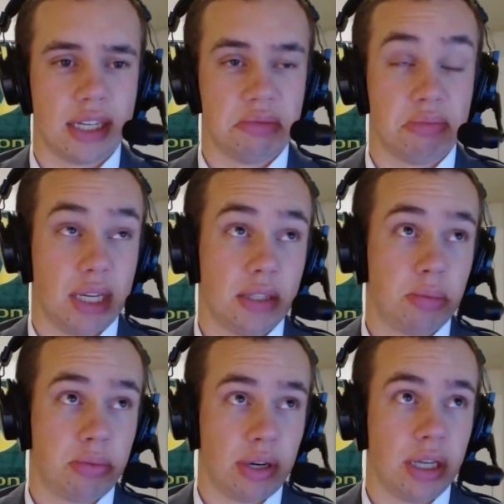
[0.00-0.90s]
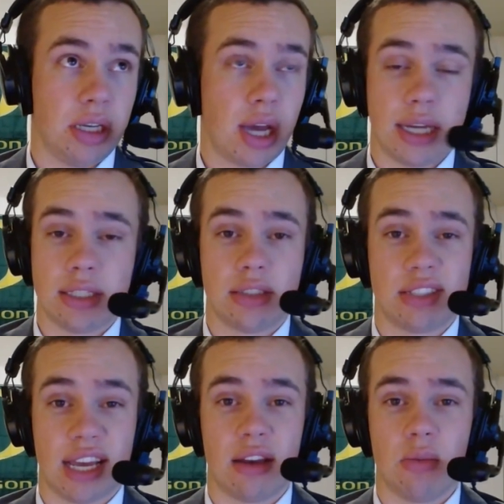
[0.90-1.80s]
And it's pretty
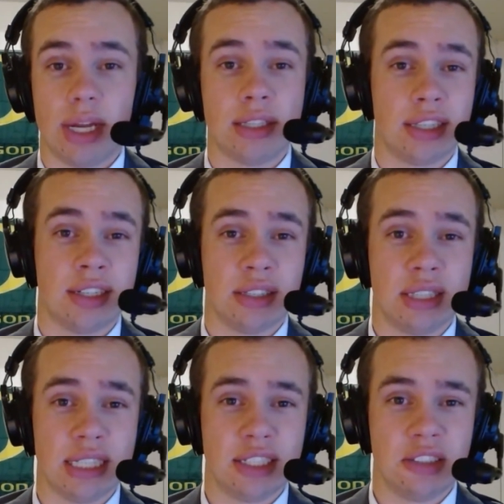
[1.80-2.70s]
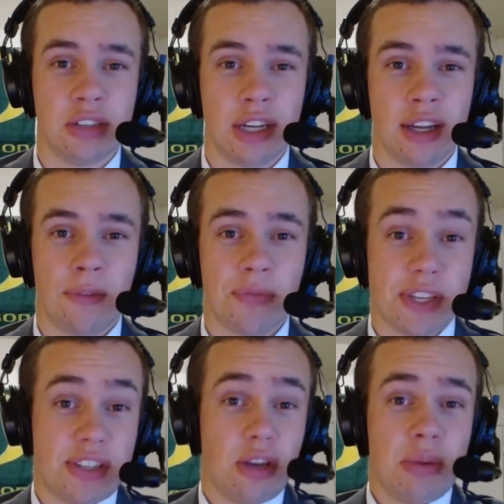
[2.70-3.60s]
nice, 10 weeks into the season,
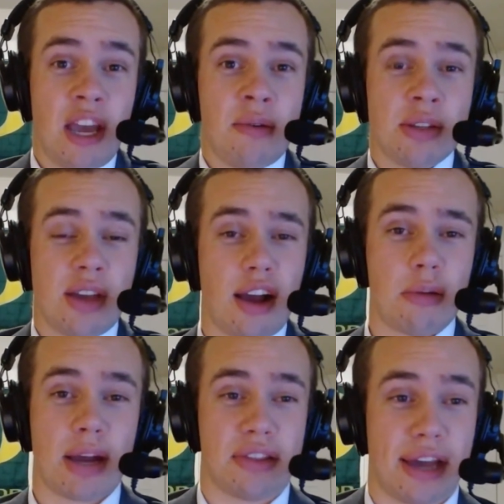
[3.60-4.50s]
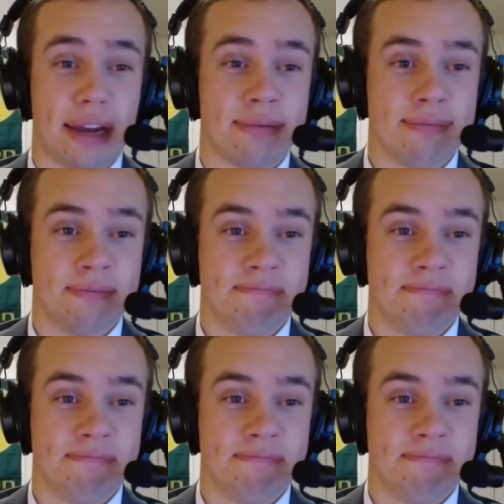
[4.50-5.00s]
to still be able to talk about that.